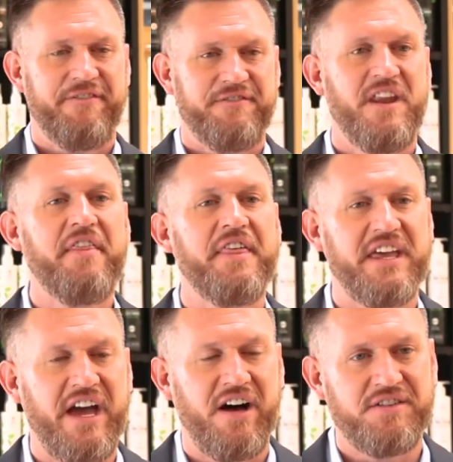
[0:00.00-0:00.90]
If
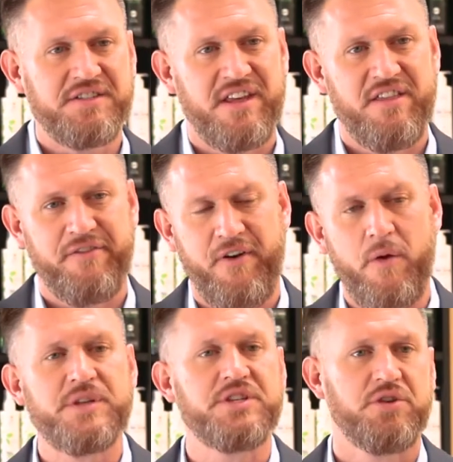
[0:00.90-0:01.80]
nothing else, the
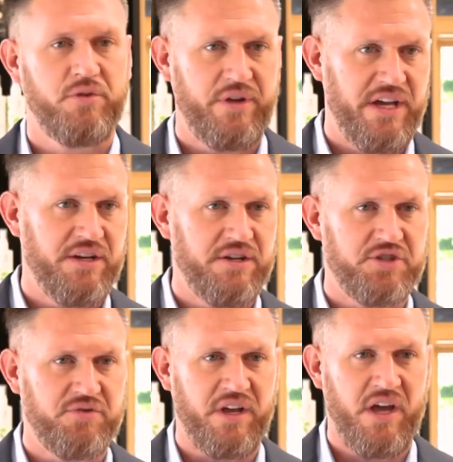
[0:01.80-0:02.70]
pharmaceutical
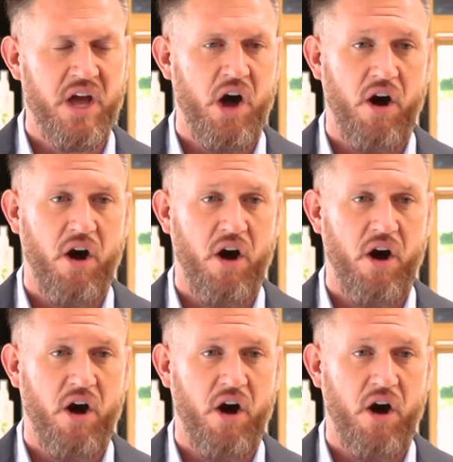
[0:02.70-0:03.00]
industry,